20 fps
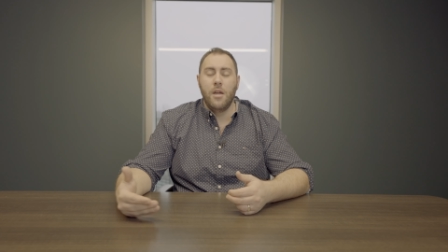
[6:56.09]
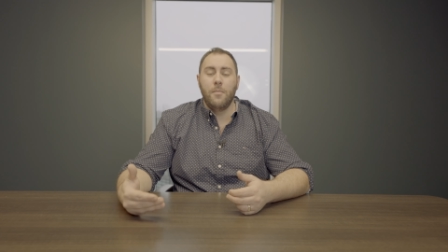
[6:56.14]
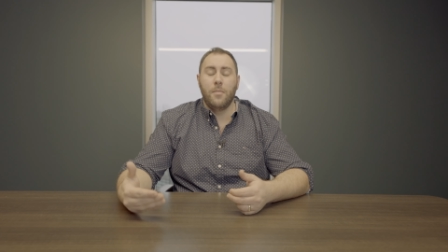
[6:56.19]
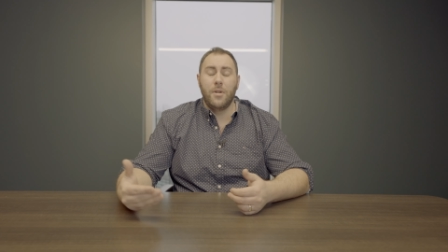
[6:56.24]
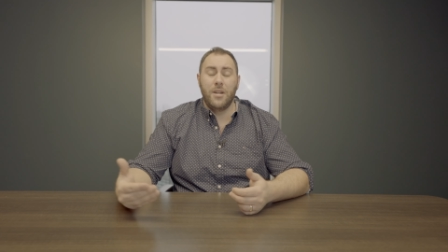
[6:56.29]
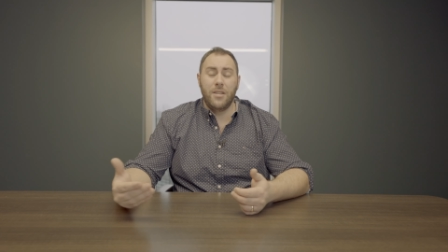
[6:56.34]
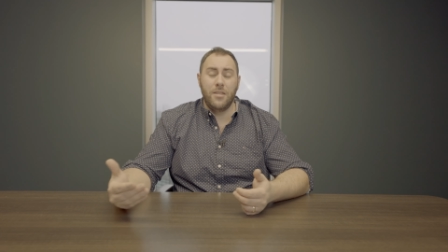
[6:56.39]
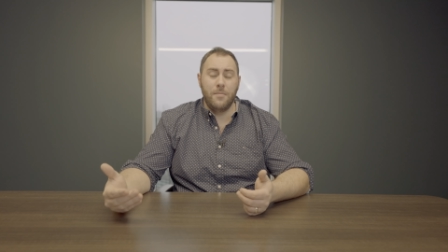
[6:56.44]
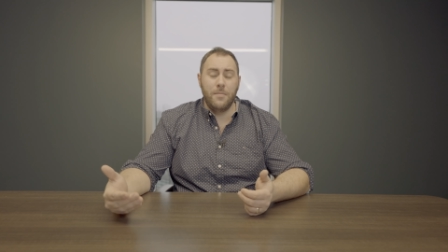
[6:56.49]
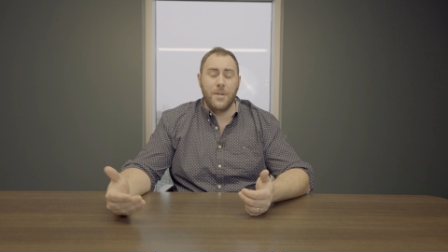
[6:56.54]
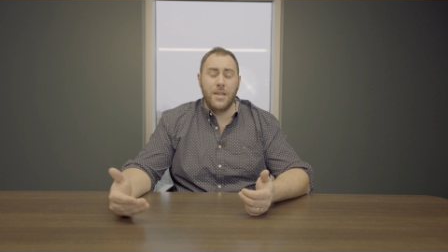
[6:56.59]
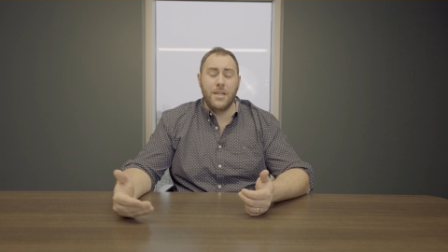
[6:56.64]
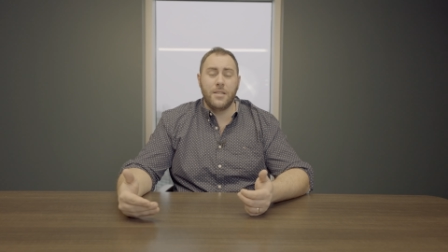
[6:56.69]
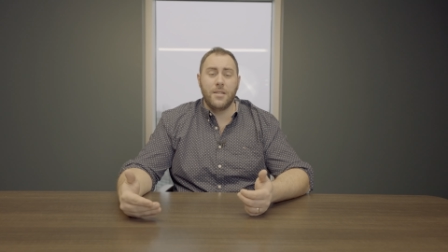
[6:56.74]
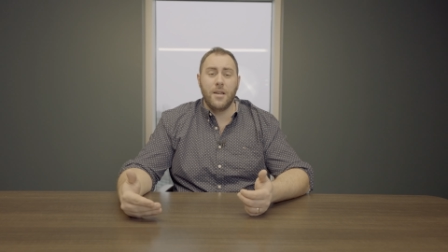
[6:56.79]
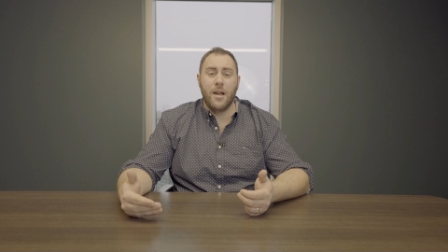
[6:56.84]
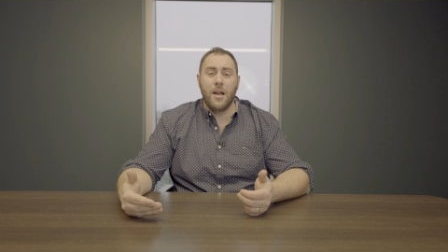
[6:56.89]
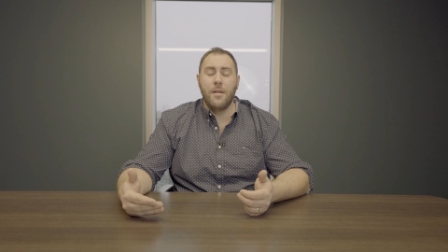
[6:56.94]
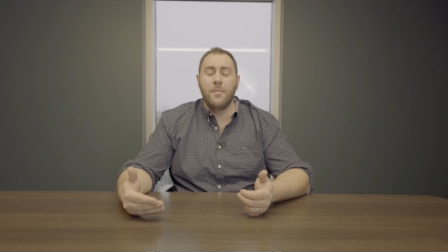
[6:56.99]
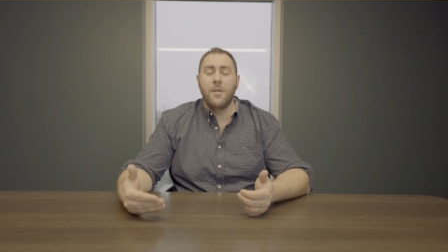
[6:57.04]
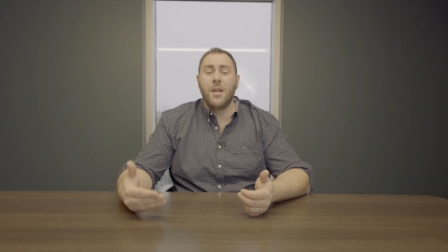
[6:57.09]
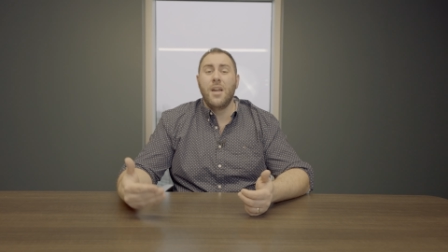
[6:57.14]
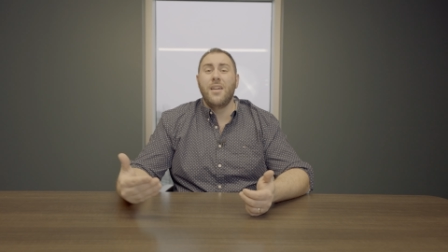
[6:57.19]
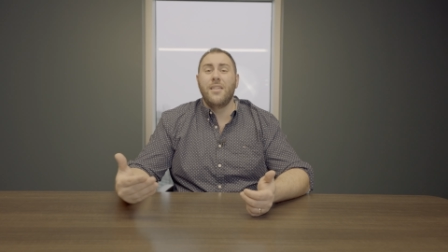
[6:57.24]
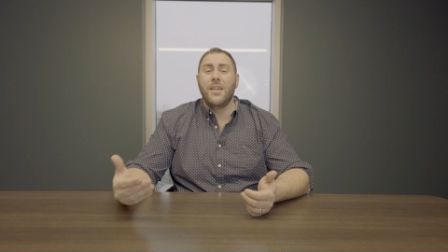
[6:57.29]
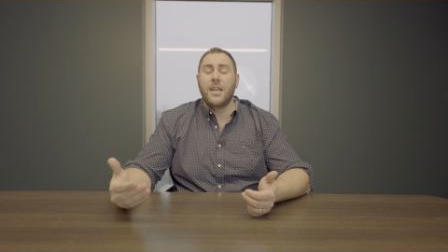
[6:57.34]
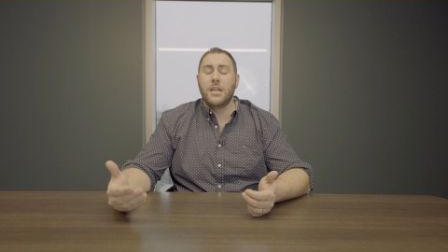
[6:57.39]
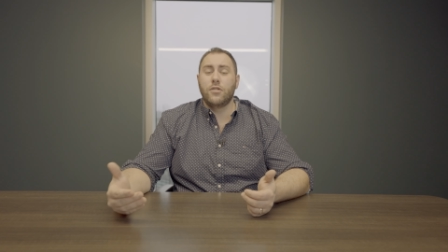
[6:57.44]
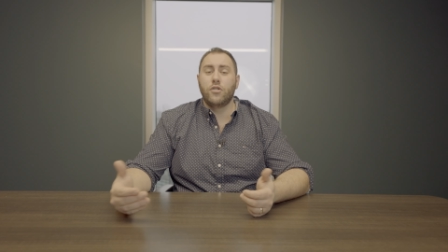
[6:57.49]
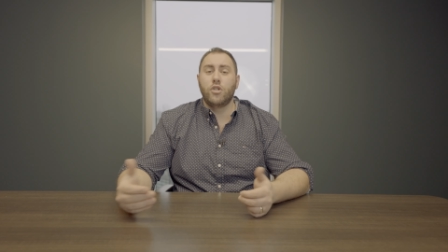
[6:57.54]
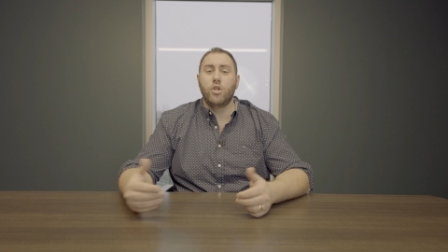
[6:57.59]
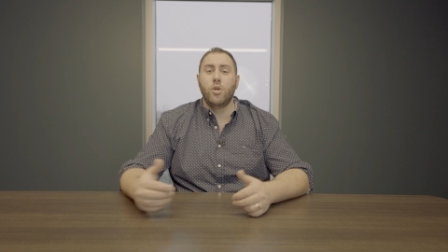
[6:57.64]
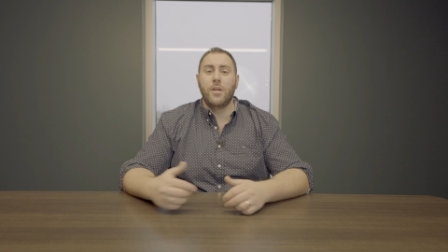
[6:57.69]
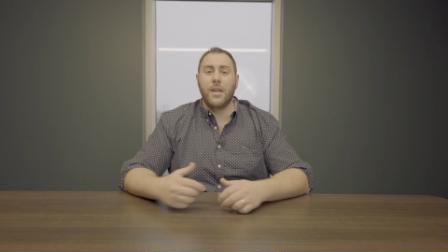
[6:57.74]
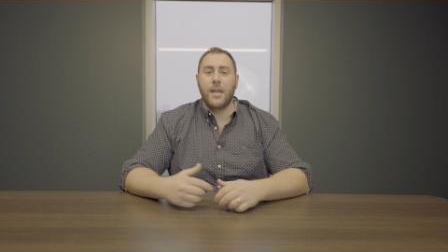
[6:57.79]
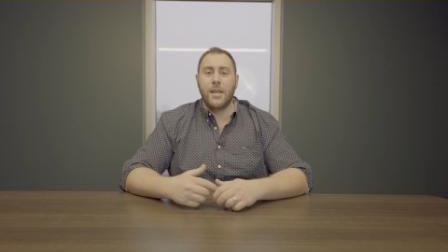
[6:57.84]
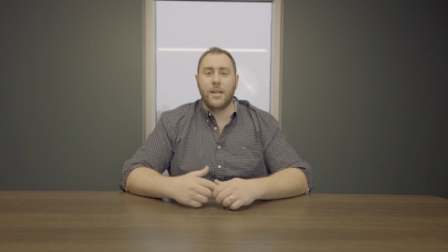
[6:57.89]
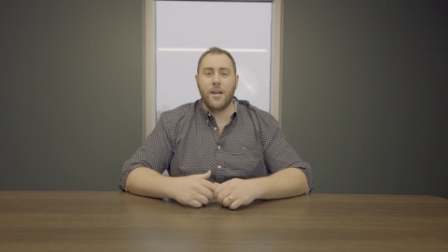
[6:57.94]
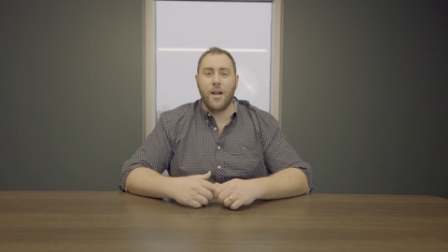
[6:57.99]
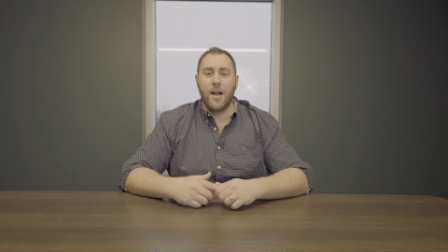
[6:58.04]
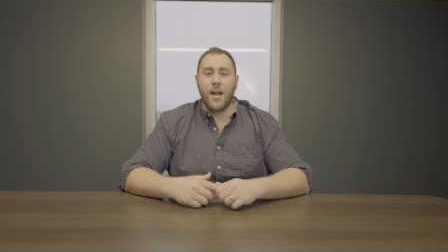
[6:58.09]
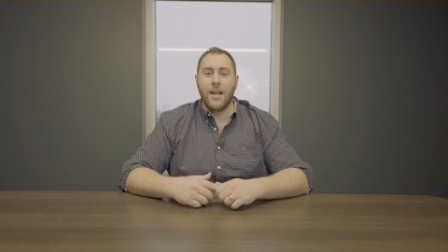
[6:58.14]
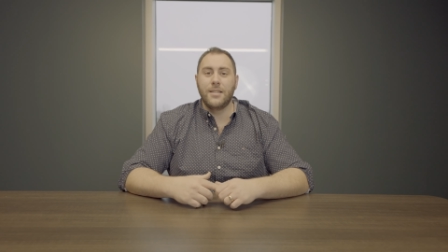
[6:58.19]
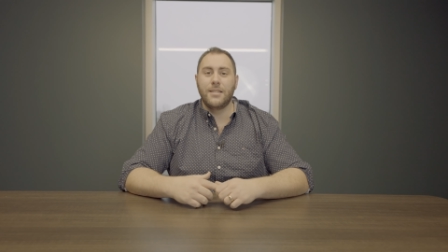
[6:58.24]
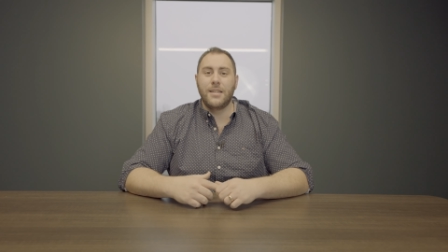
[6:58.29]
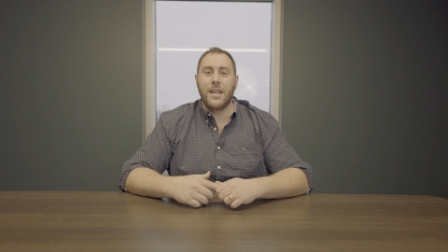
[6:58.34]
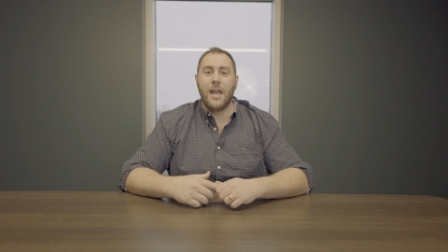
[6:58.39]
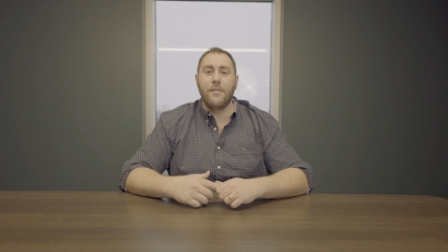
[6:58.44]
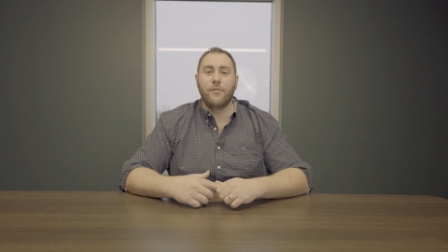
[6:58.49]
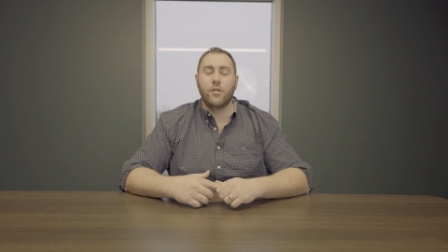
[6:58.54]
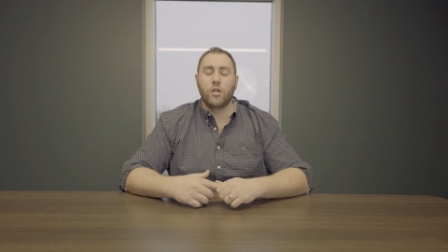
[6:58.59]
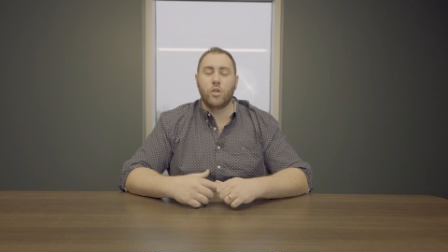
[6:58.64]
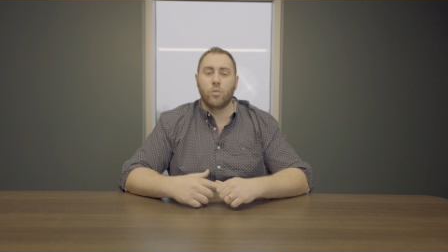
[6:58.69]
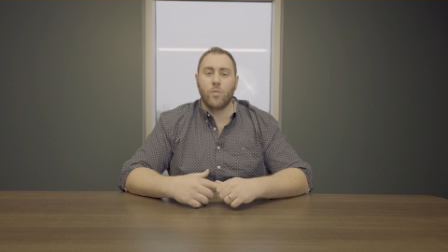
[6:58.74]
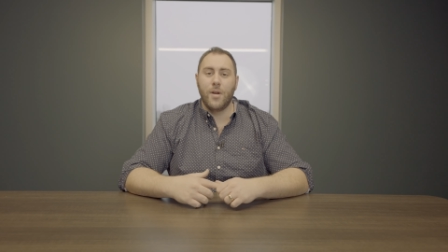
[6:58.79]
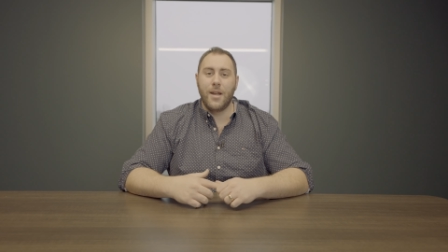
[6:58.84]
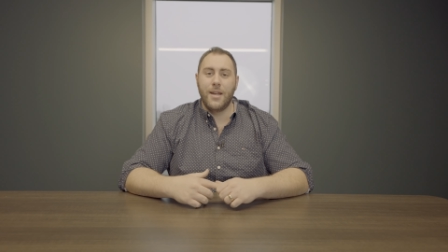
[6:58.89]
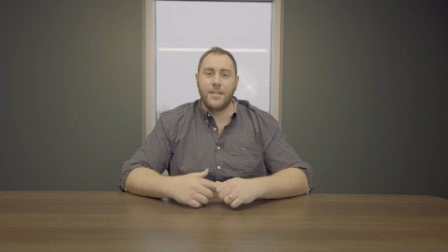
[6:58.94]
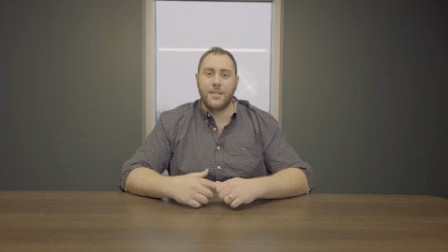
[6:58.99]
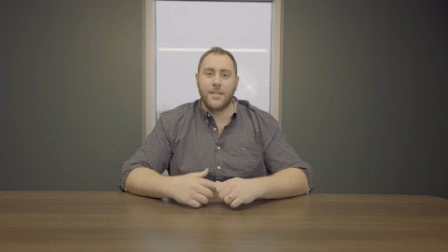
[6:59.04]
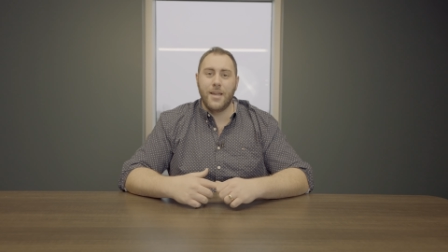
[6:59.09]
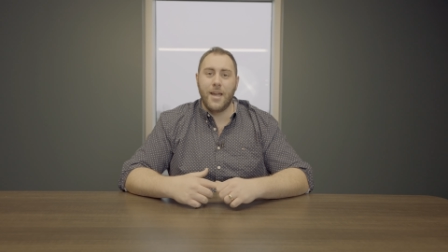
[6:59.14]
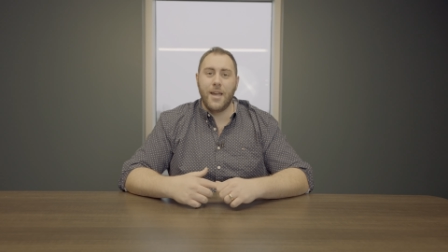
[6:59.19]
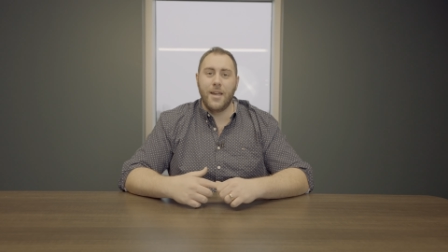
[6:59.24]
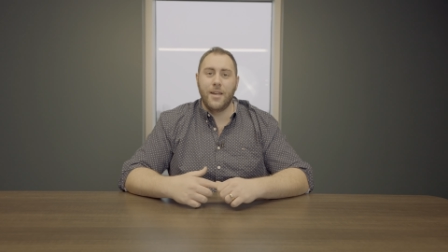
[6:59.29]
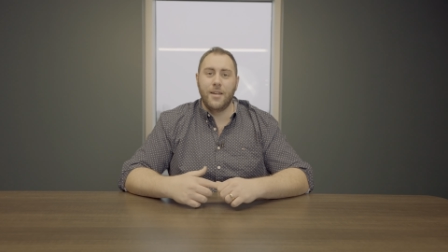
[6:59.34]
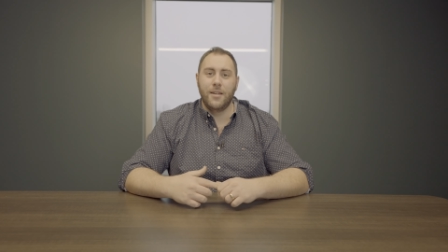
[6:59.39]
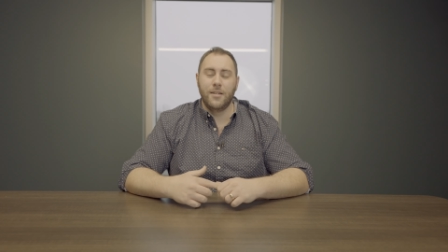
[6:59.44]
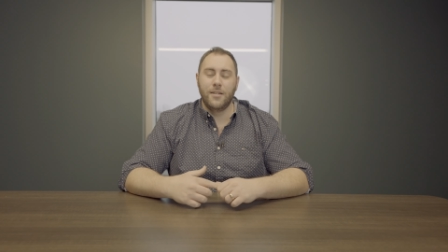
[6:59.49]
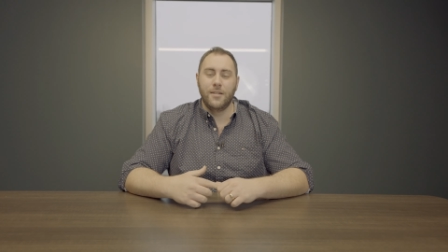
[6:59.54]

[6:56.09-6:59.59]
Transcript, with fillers: But in the meantime, thanks for tuning in guys and have a great day.